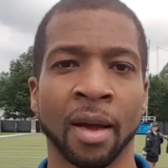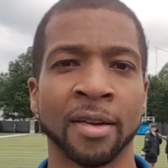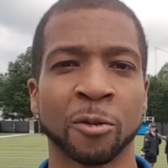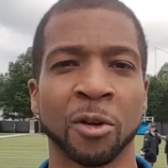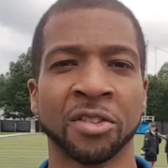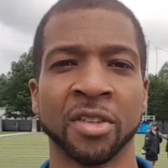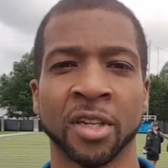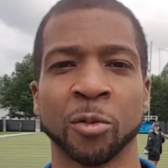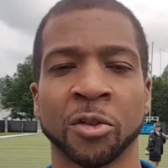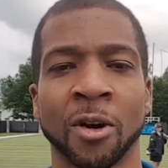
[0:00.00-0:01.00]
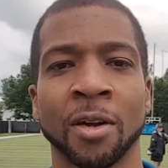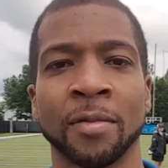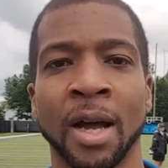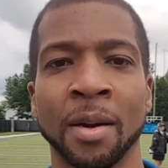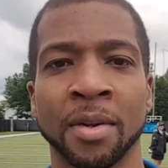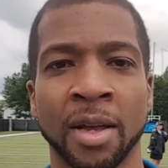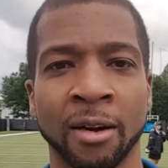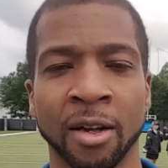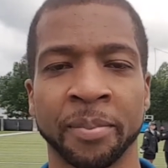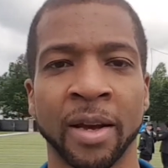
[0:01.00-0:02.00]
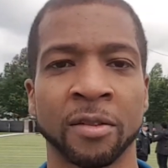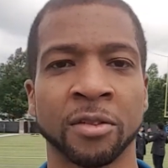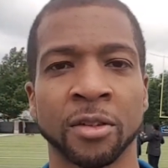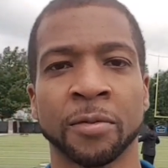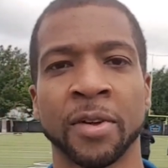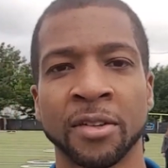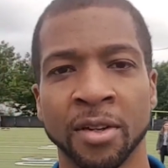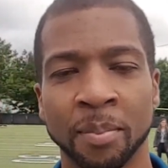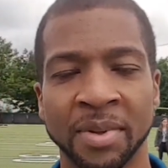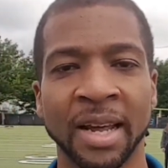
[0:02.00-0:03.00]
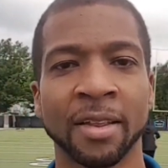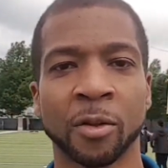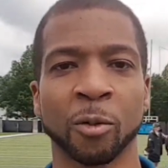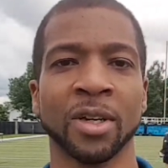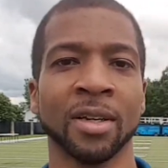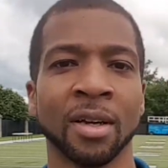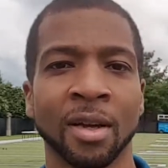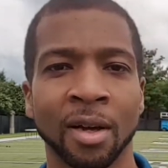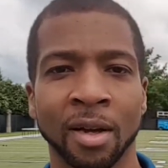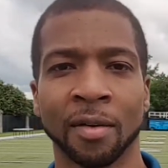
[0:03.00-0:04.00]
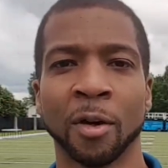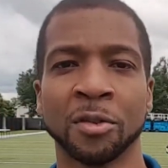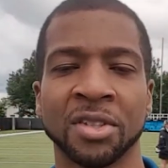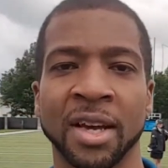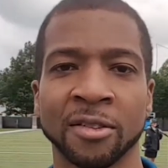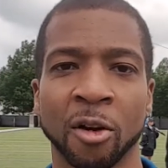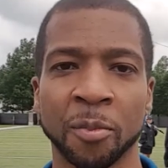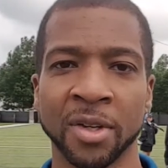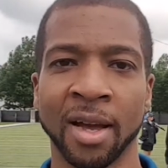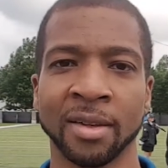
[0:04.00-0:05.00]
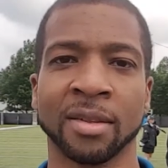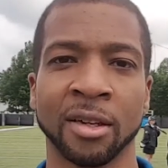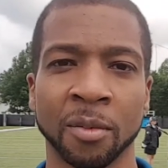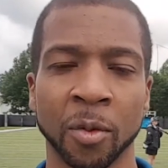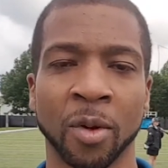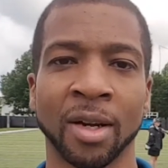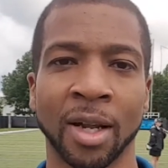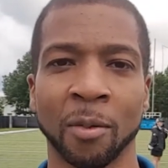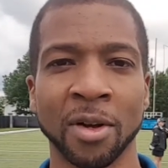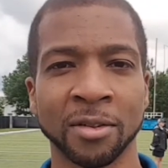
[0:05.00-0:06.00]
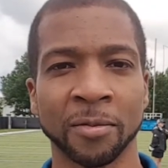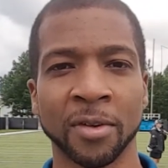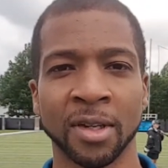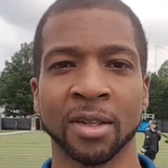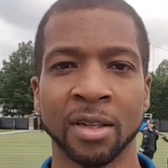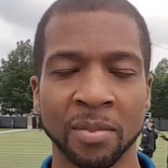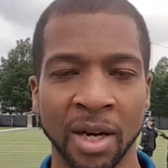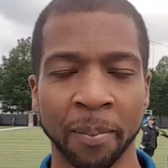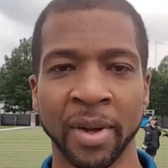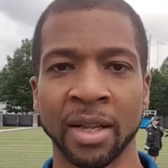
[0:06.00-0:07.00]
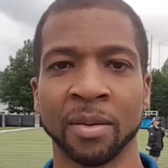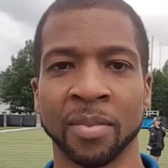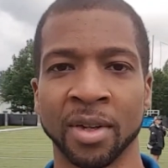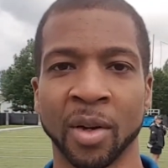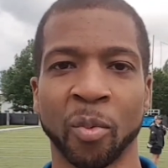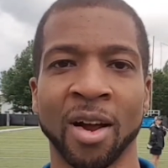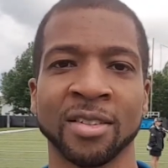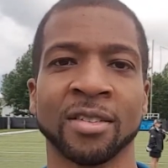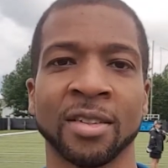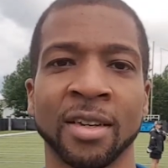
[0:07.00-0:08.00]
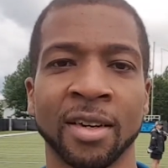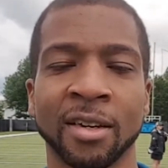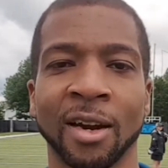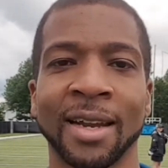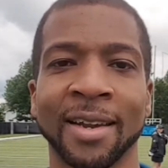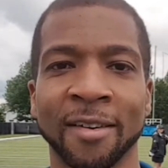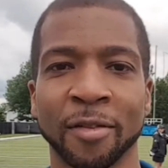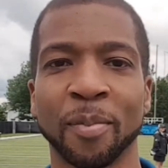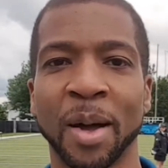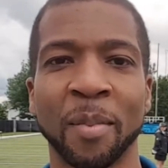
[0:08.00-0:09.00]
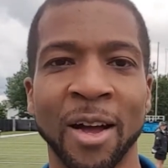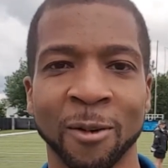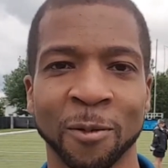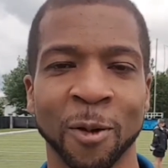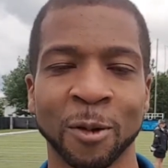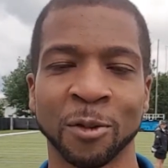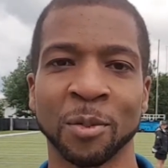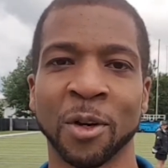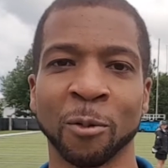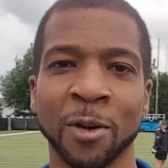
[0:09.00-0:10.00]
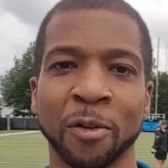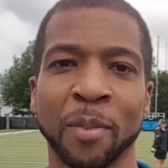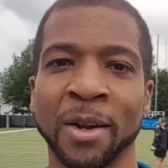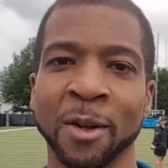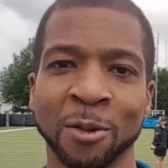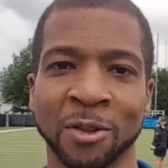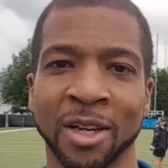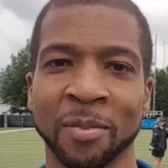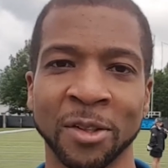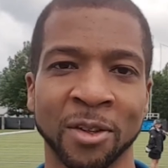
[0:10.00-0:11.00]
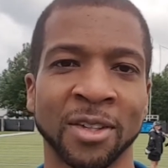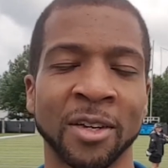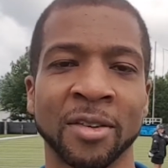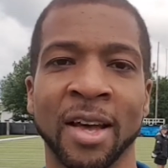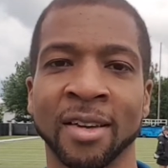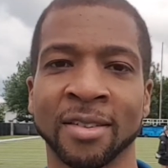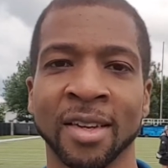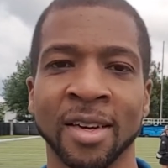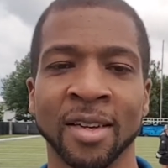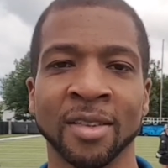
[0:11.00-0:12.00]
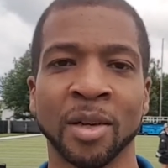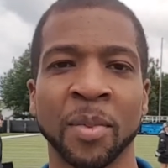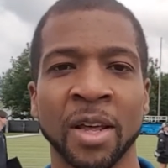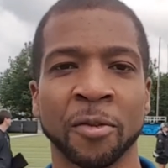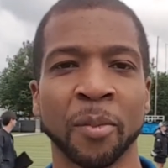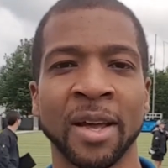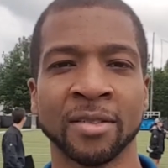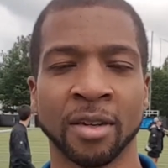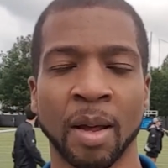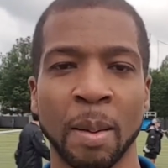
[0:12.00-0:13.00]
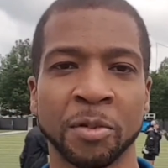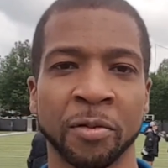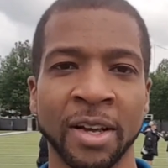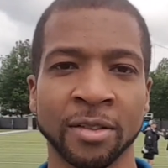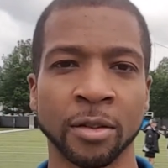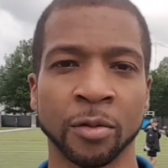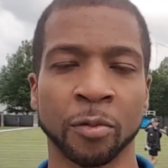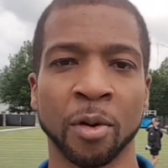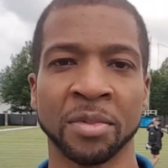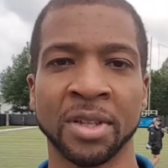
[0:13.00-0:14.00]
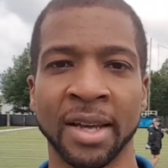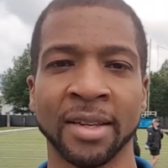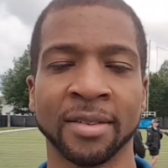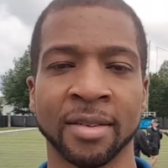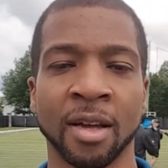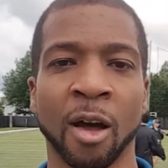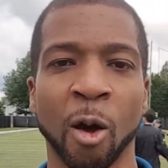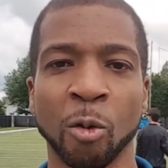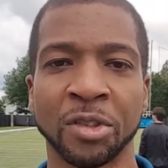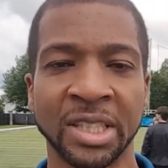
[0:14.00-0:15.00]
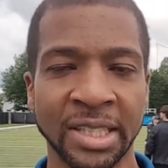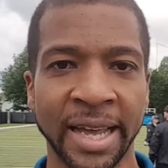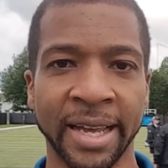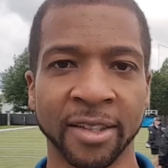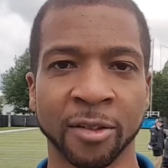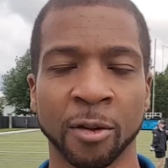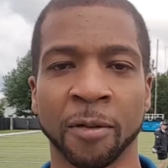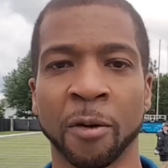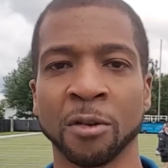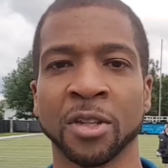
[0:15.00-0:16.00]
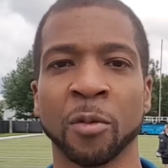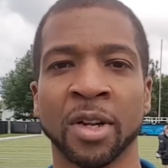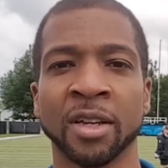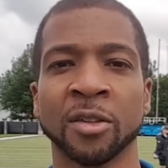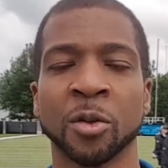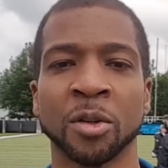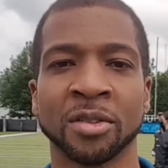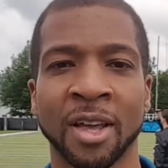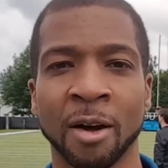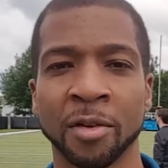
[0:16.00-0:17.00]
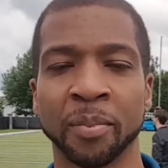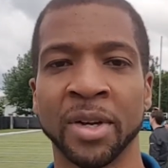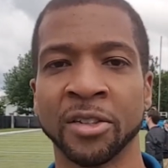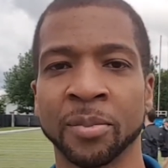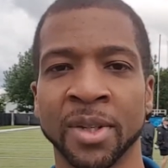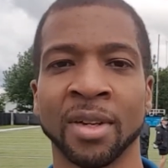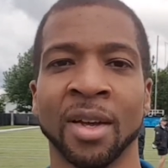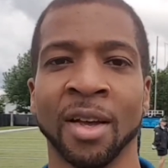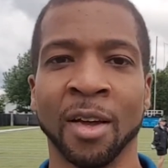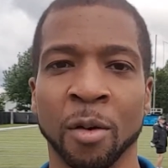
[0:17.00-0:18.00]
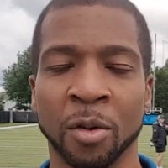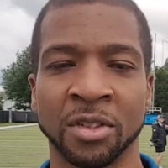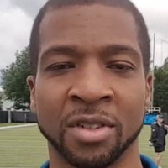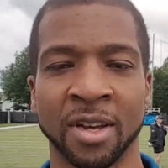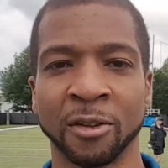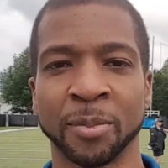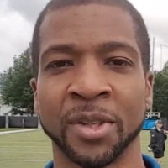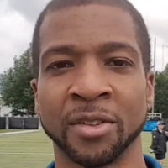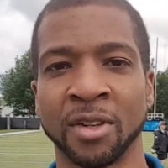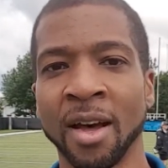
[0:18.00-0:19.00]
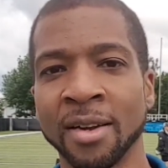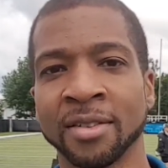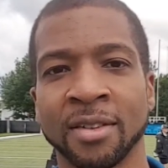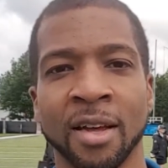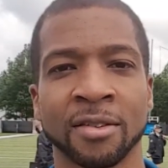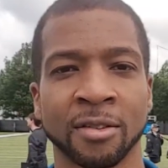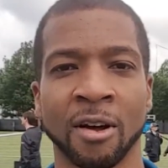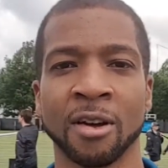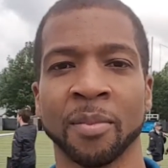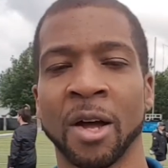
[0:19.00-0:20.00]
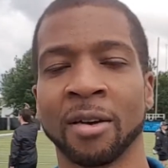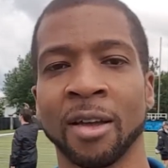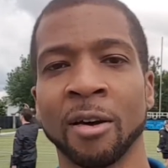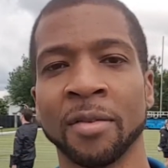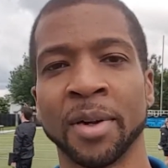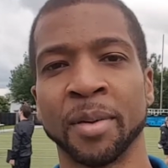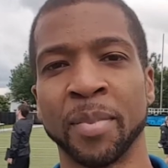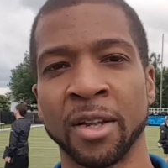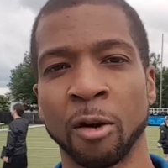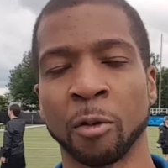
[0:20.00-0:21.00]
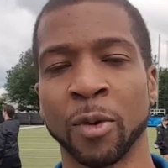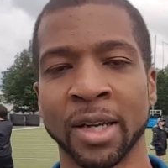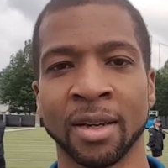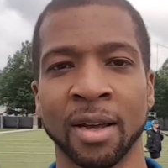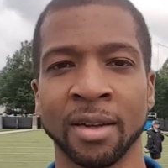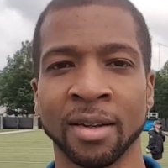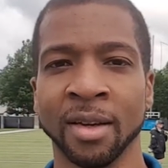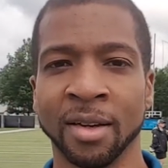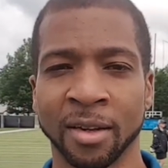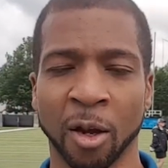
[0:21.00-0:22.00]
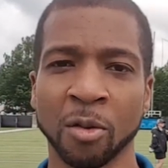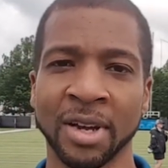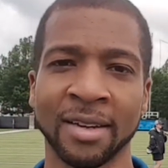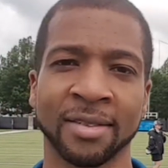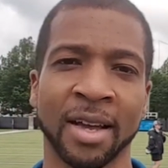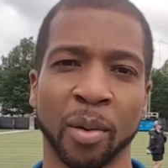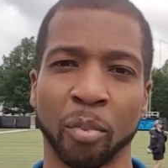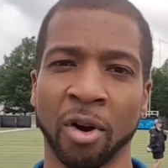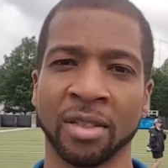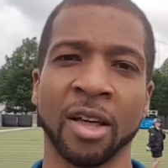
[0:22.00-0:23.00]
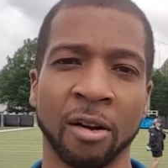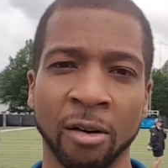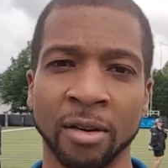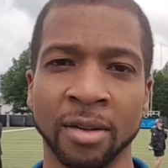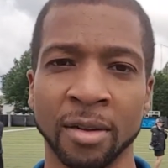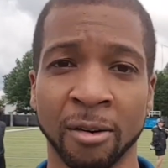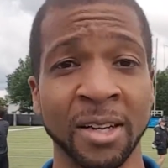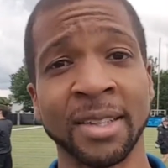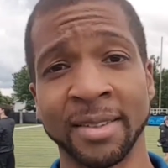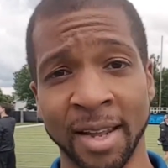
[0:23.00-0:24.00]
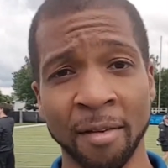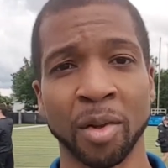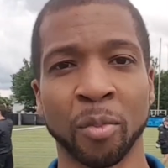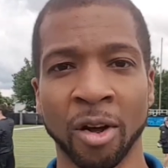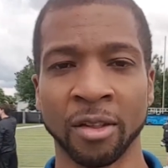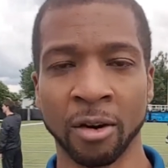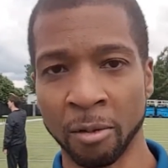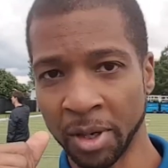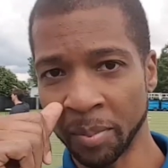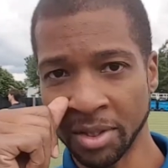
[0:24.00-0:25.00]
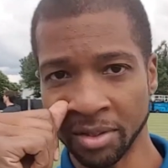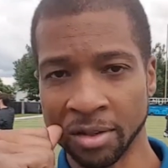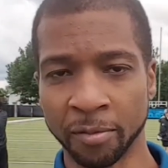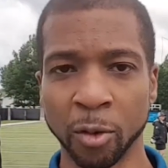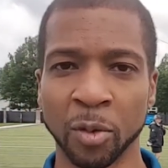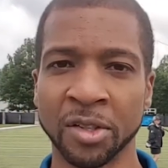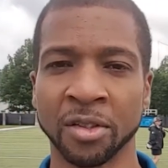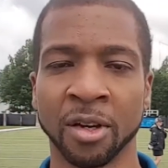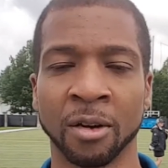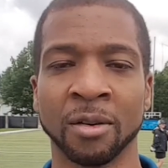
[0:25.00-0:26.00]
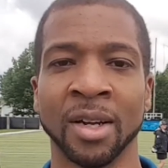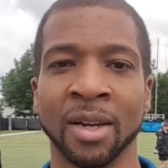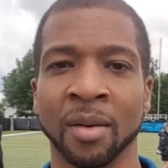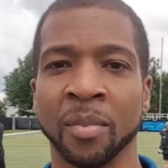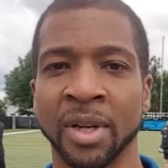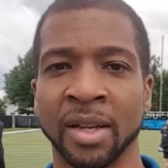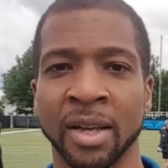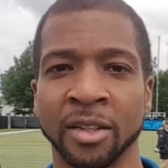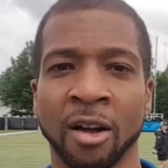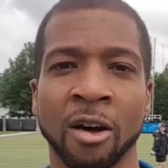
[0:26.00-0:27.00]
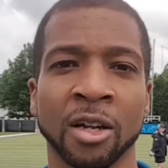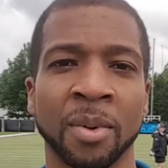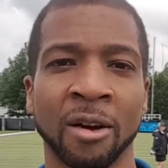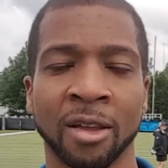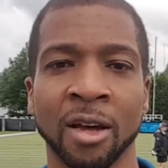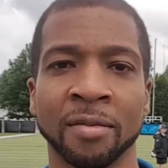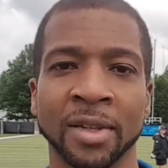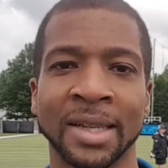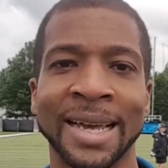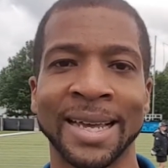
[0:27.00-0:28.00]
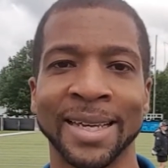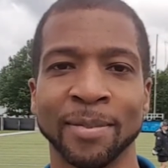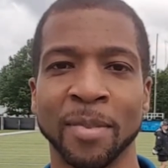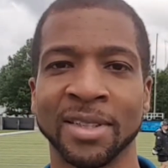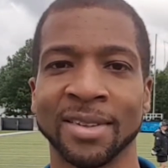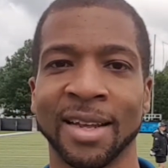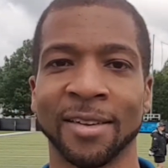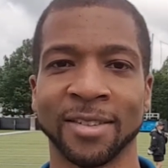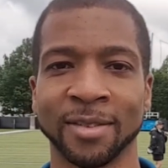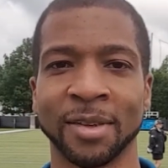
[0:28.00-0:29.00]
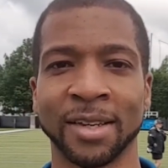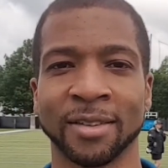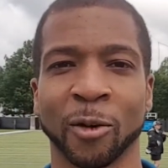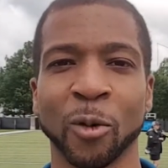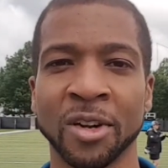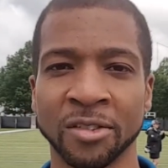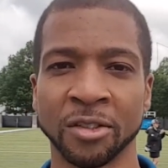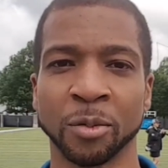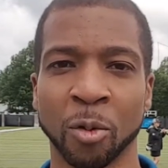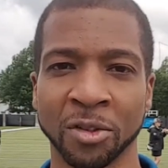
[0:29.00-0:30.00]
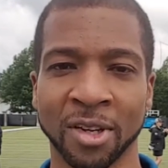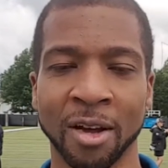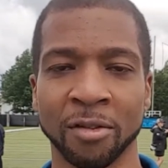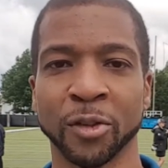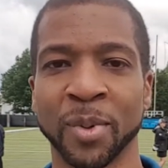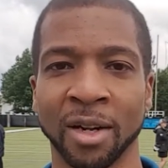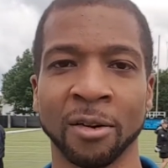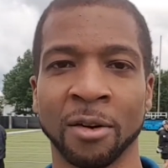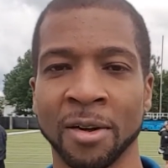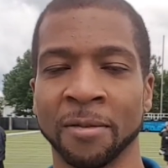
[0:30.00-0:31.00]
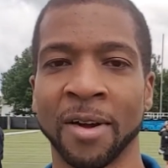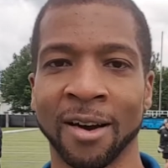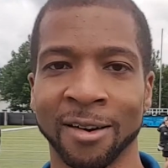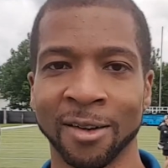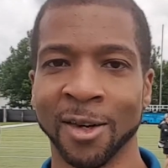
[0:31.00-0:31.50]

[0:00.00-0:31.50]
Hey, it's Chris Jenkins with Charlotte Vibe. The Carolina Panthers just finished up day three of OTAs. Hope you guys can hear me well. I wasn't feeling good, but I made it. But in the process of getting here, I left my microphone. So I'm going to read from my notes so I can make sure I tell you guys some of the information and observations from today's OTA. So the first thing I want to get into is Kelvin Benjamin, which there's been tons and tons of talk about Kelvin and being overweight. And coach actually kind of brought that on, or he definitely brought that on when he mentioned it a few weeks ago. But in talking about Kelvin today, he mentioned that it seems like the criticism towards Kelvin has been a little unfair.